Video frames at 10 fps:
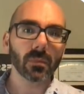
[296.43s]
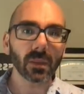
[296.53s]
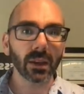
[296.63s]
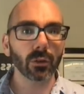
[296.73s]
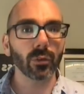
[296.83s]

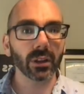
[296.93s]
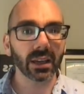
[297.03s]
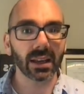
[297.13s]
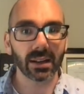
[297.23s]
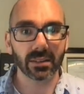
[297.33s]
it'll really
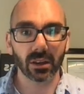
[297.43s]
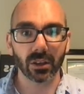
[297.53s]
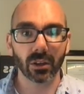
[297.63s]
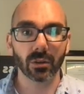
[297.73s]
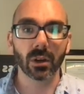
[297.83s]
kind of tell
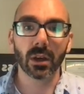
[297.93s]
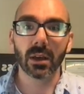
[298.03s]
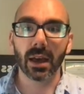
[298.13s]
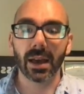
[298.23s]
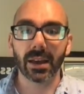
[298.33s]
you,
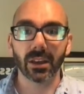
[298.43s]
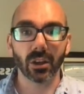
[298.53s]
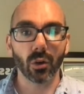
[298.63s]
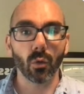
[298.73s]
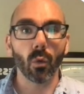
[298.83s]
uh, you
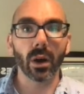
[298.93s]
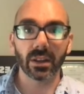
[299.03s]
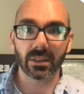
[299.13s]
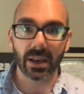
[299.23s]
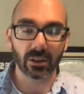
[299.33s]
know, what
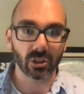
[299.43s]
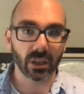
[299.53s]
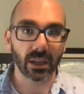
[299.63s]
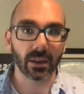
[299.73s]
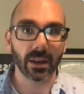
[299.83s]
is
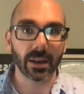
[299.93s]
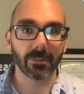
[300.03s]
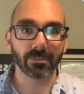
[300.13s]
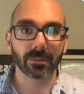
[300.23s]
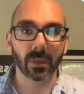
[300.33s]
actually,
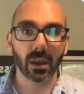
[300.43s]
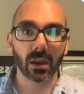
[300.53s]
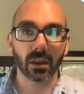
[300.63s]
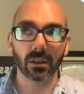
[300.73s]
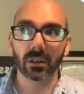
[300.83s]
um,
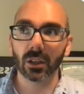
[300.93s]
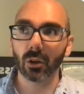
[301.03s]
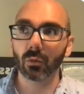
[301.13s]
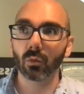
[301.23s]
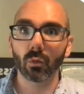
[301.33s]
uh, you
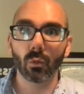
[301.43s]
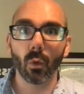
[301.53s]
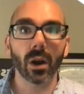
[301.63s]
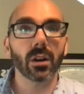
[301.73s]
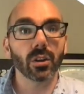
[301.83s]
know,
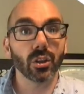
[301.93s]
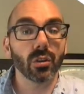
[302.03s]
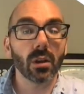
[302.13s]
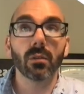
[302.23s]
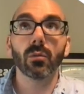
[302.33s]
what
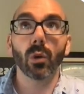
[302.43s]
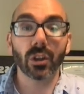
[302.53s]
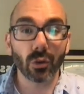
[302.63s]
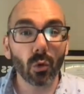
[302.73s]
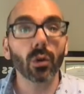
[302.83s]
what
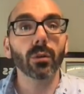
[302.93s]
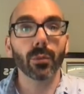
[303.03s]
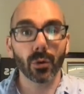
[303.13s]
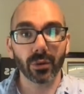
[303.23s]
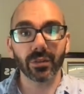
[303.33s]
you're
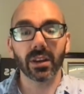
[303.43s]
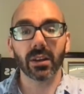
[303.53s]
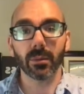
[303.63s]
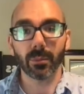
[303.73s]
motivated